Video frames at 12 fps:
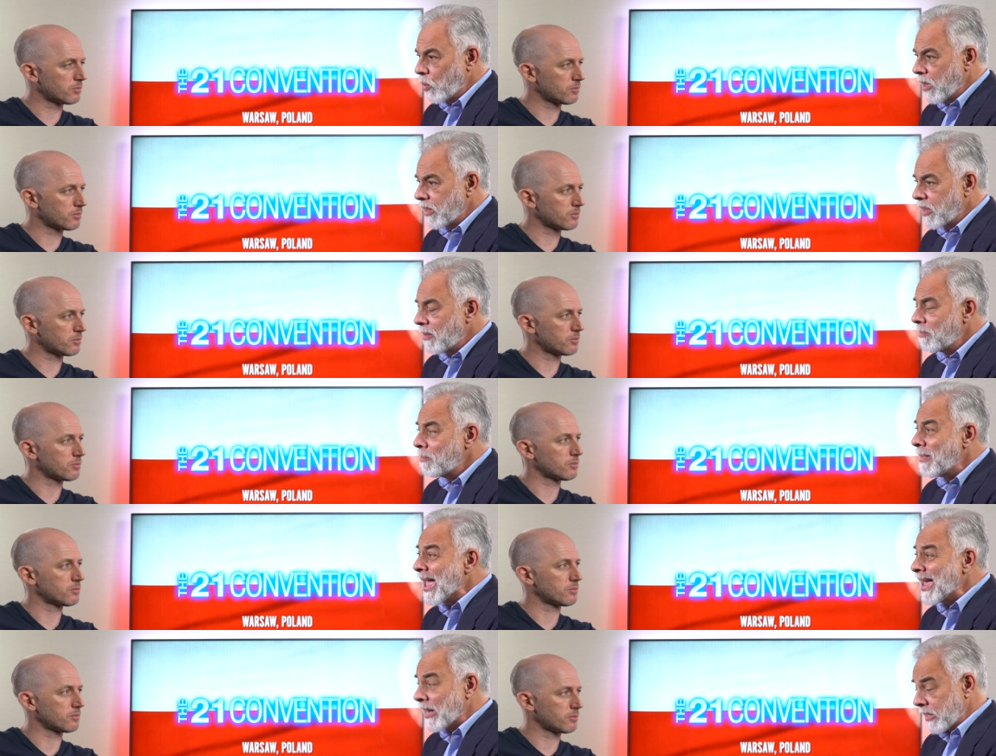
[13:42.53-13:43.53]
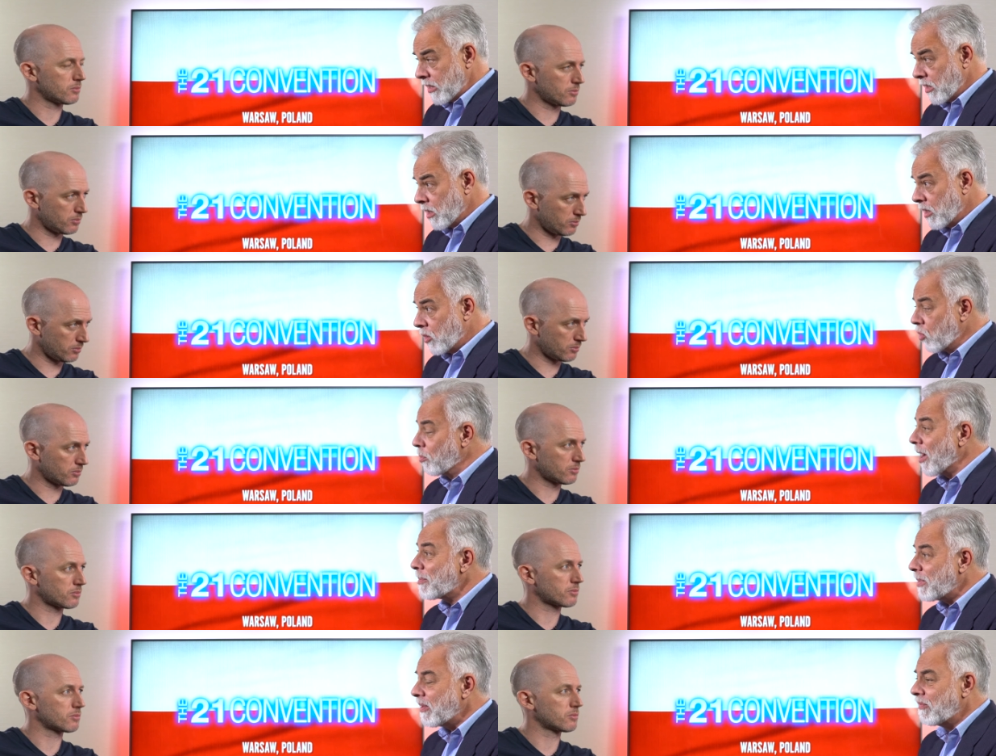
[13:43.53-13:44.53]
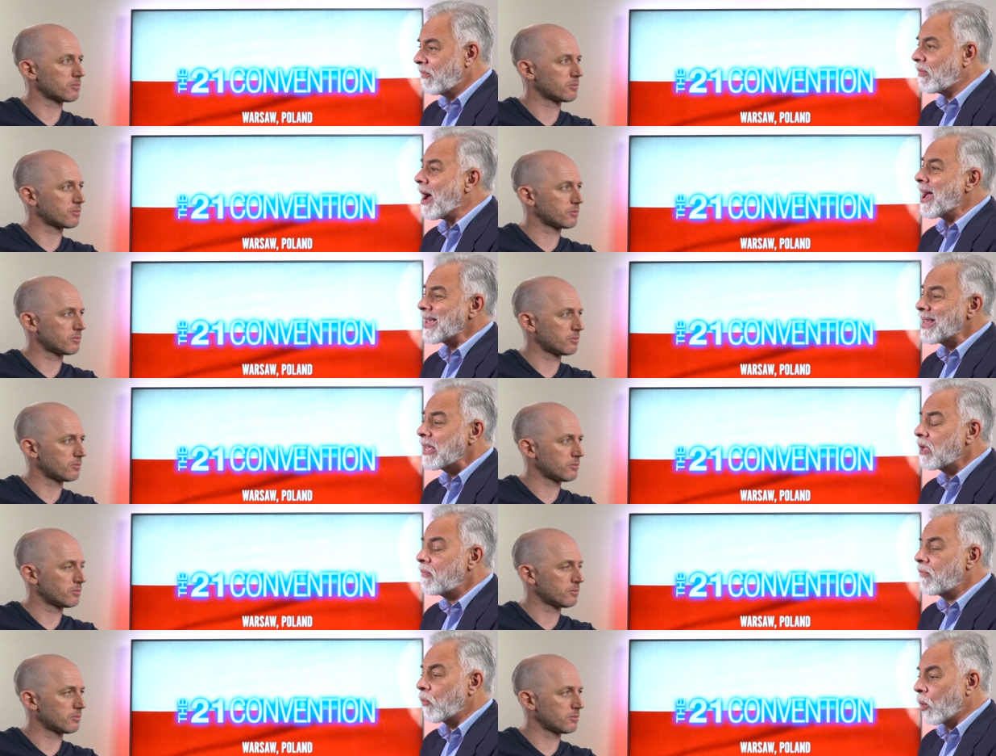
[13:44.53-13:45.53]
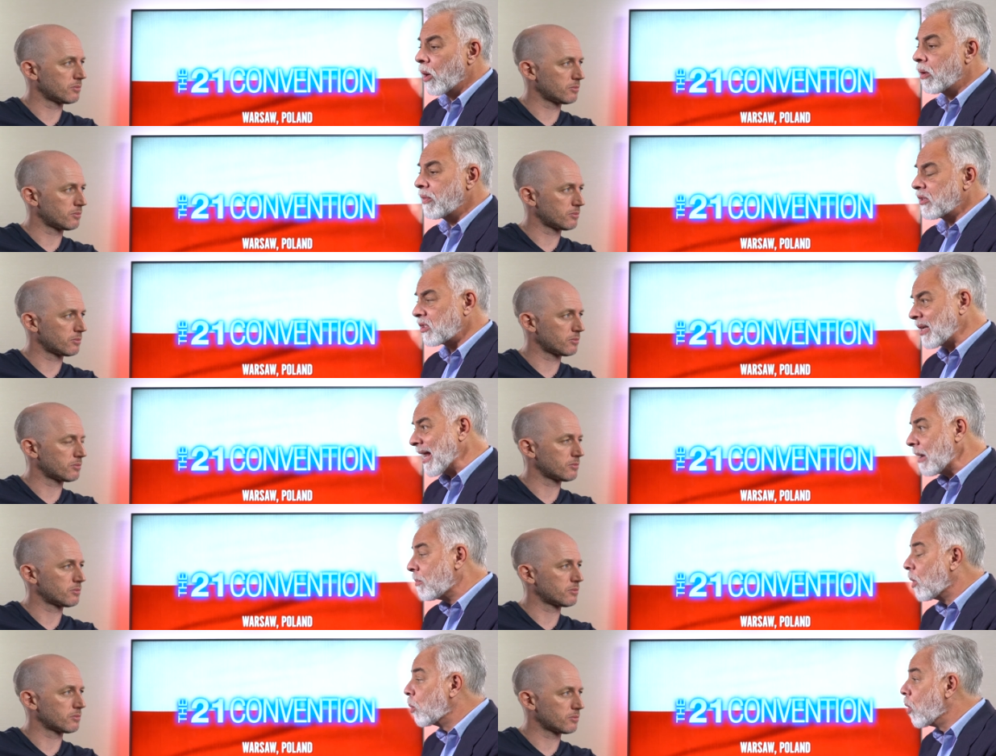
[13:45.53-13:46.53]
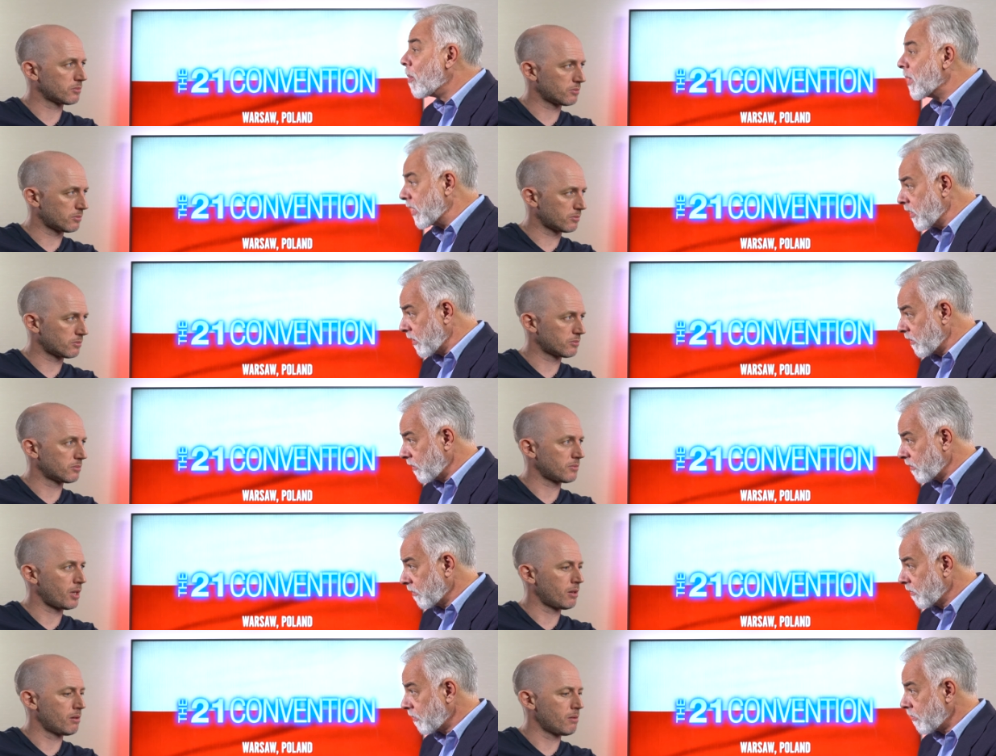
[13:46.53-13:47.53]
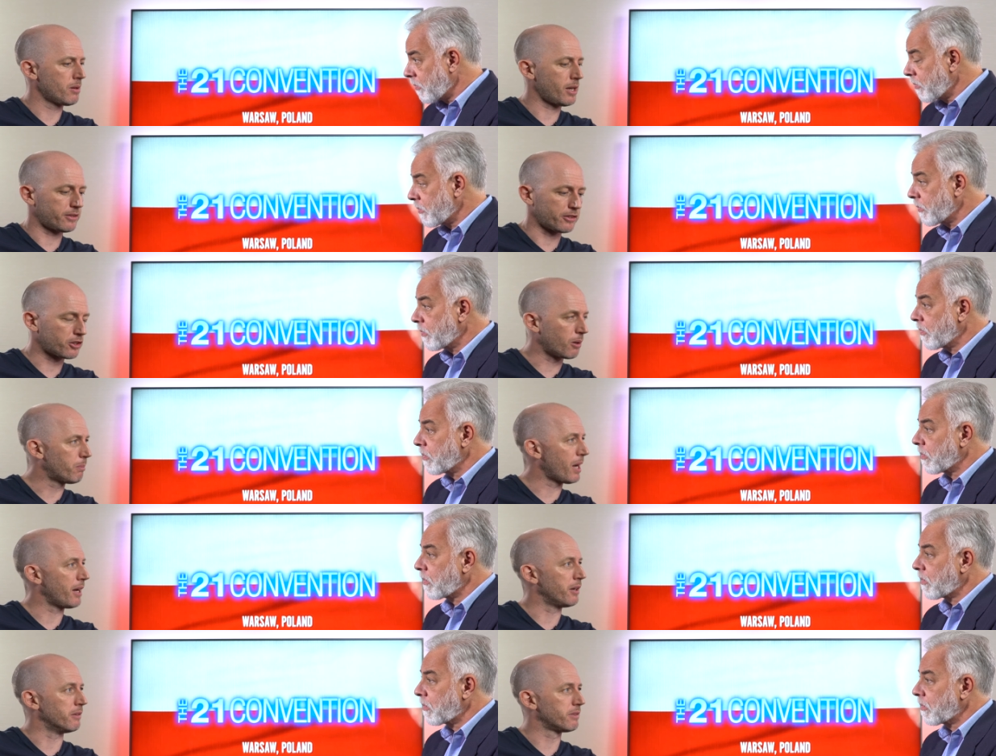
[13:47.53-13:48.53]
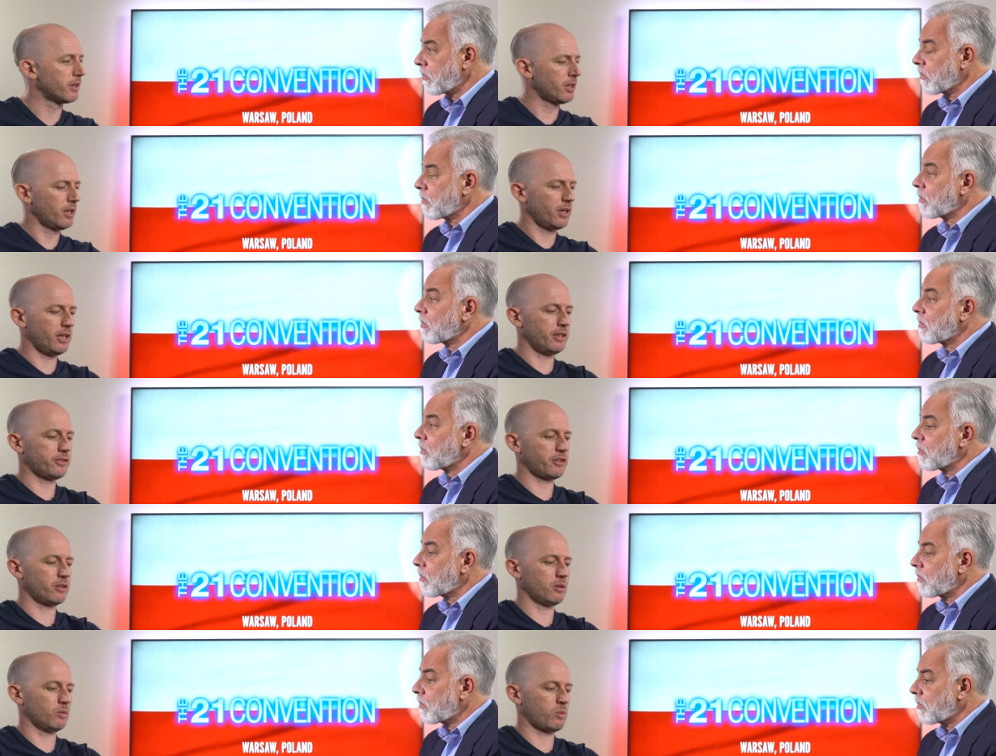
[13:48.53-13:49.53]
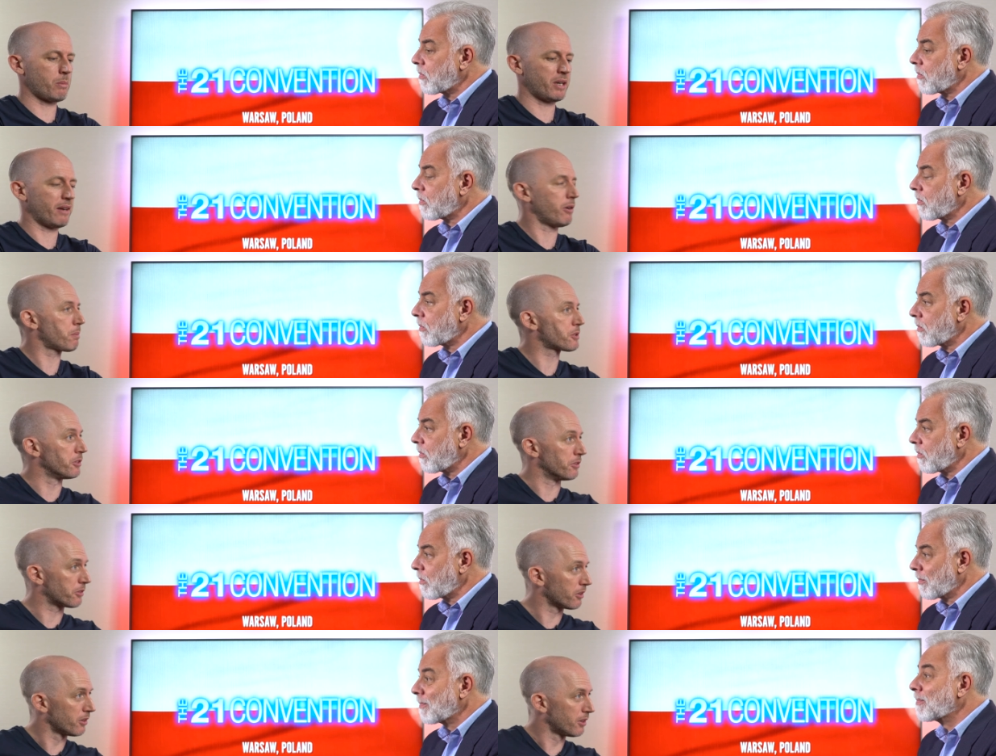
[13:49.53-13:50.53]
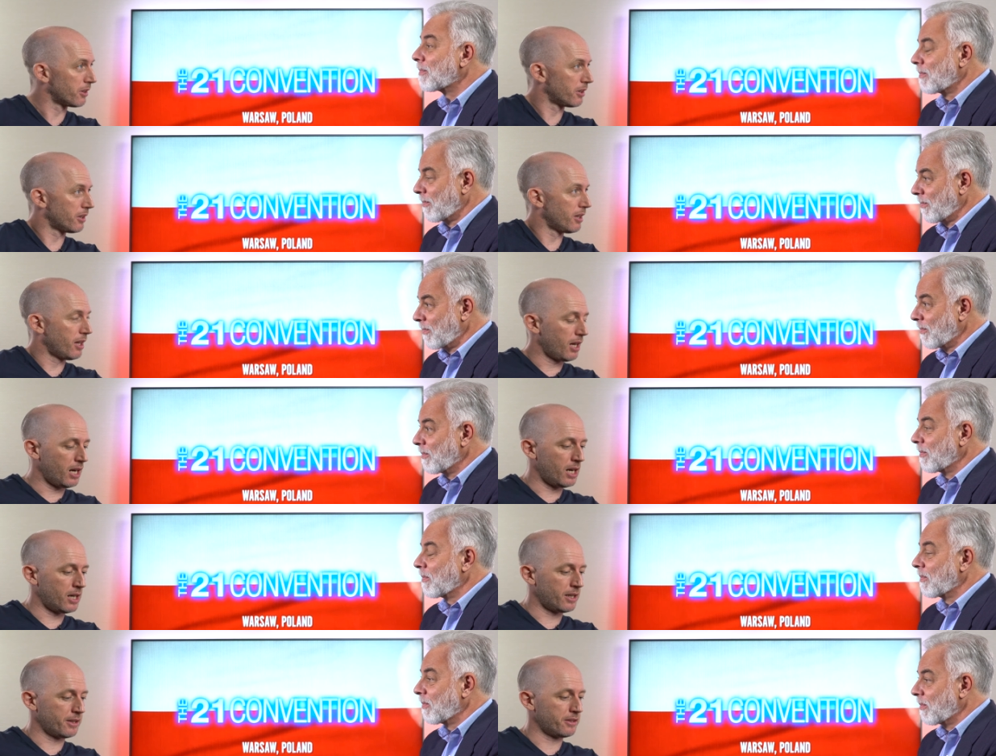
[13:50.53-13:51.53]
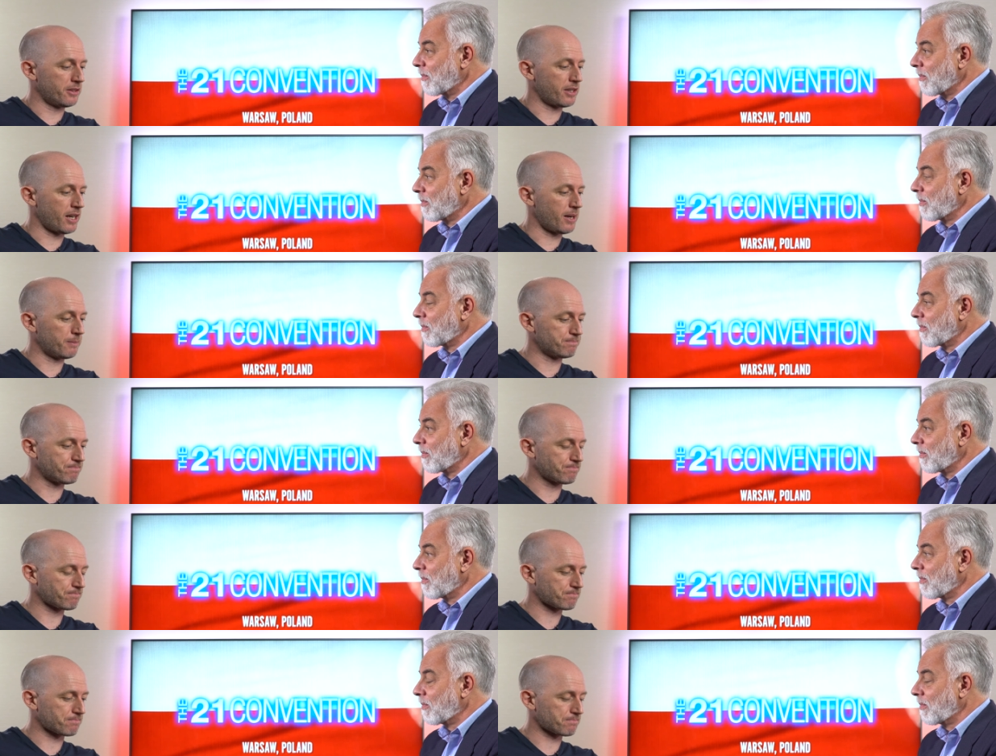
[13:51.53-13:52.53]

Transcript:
Speaker 1: with men who might be vying for the same woman.
Speaker 2: Yes, it's competitive. Is you know women have options, and um,